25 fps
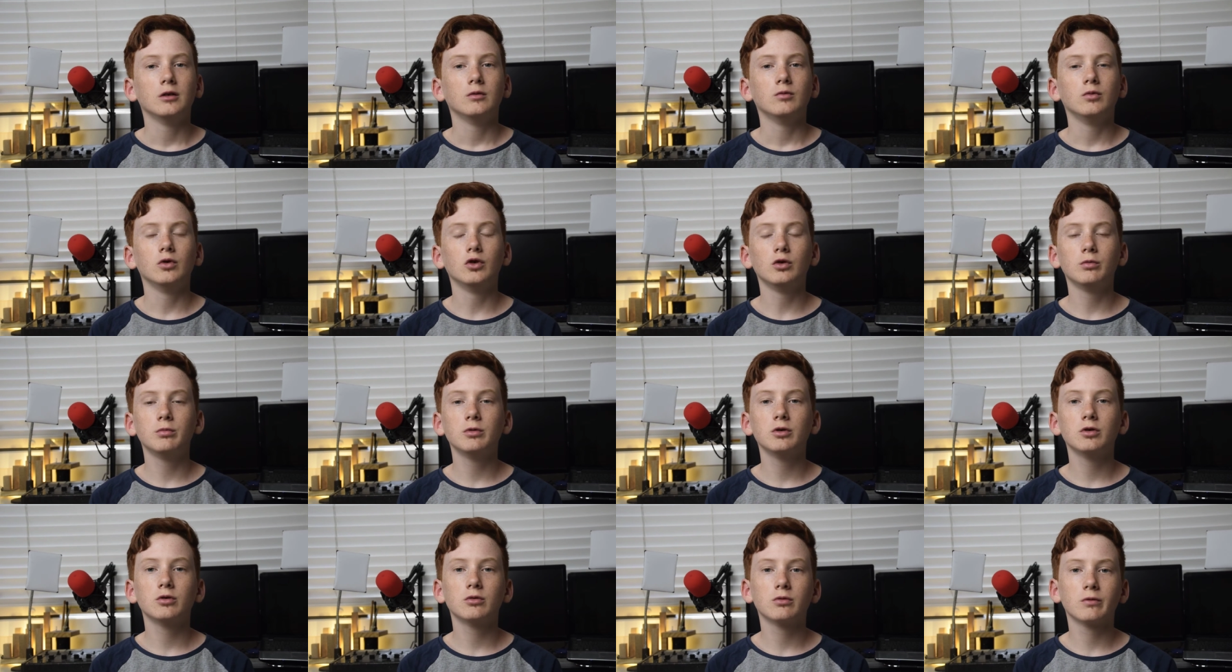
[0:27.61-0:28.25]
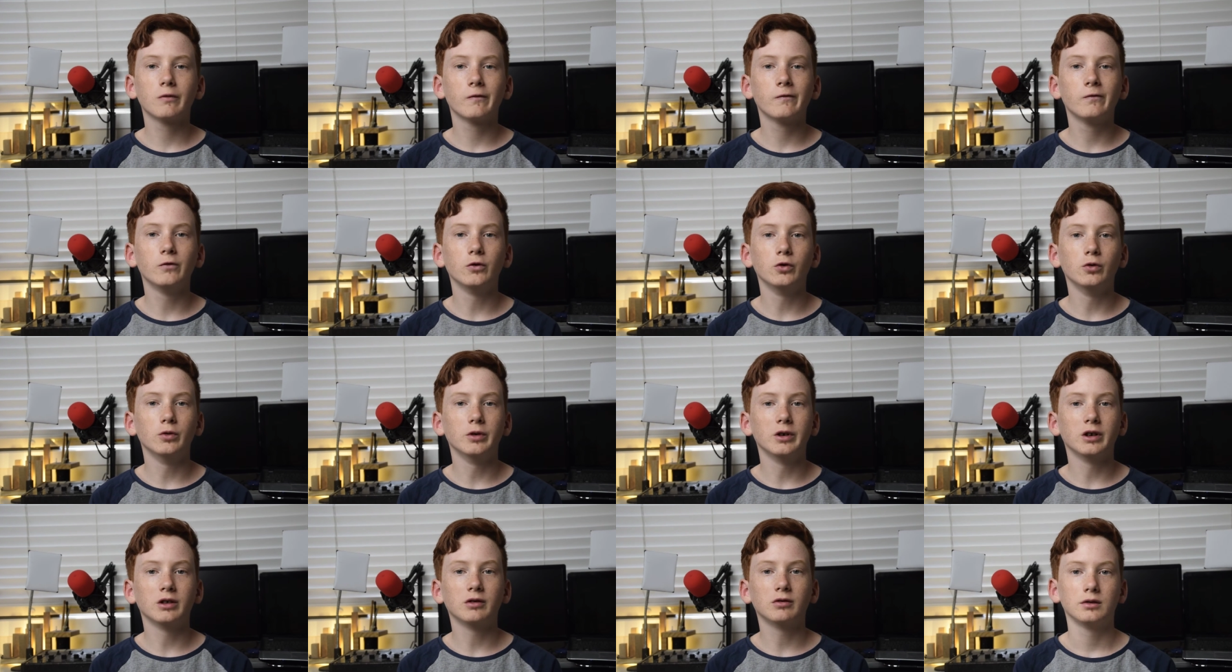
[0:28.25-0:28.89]
we'll be
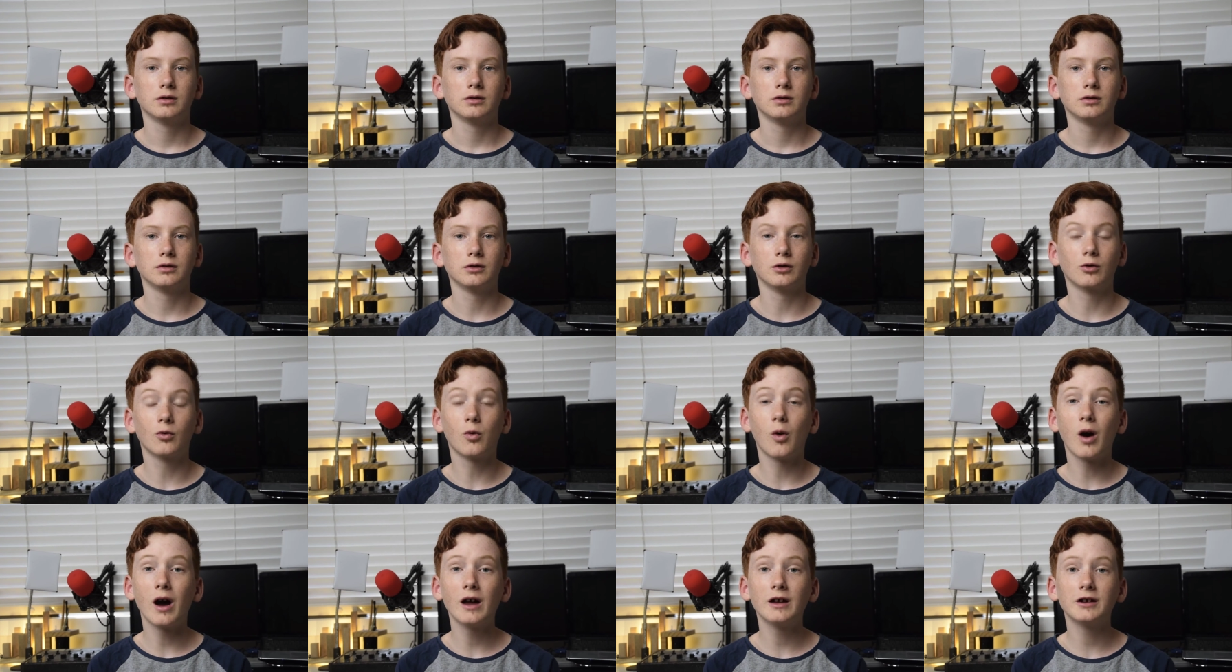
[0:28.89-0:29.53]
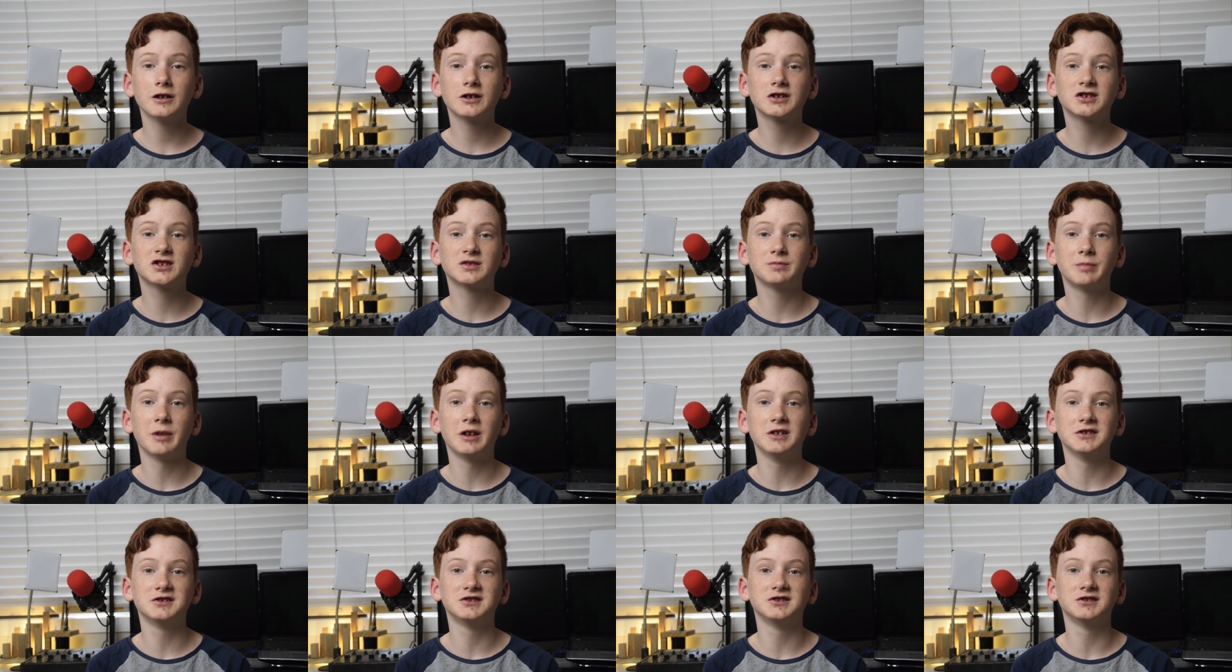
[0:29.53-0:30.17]
reviewing the quite
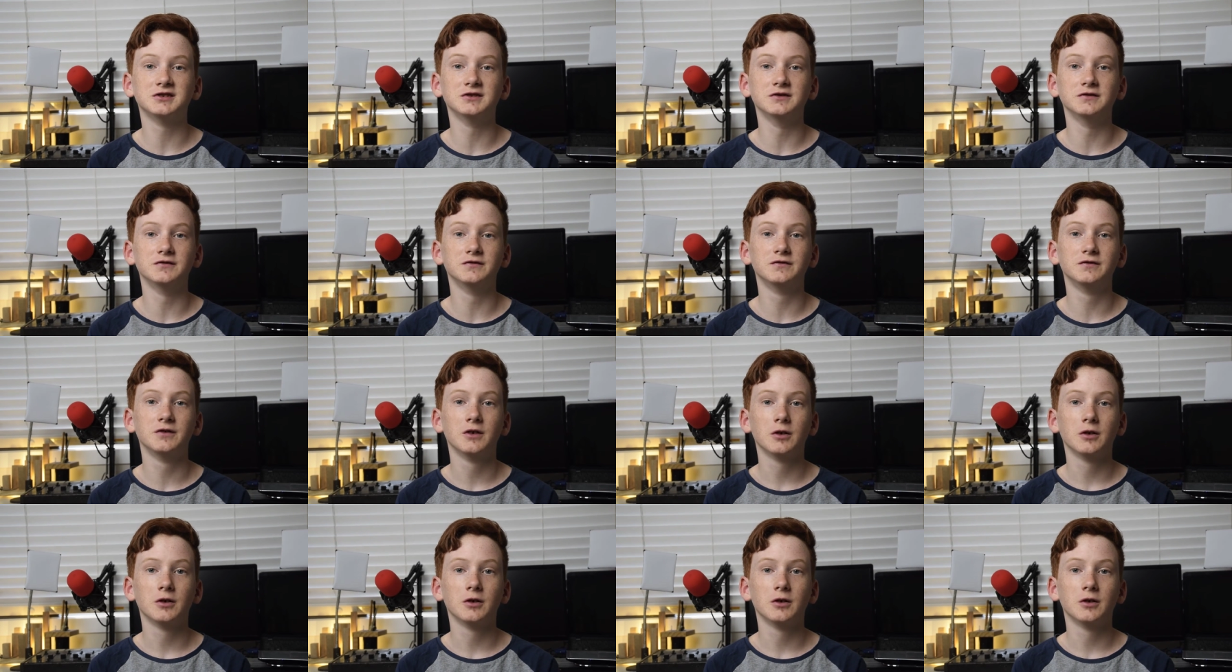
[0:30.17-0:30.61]
expensive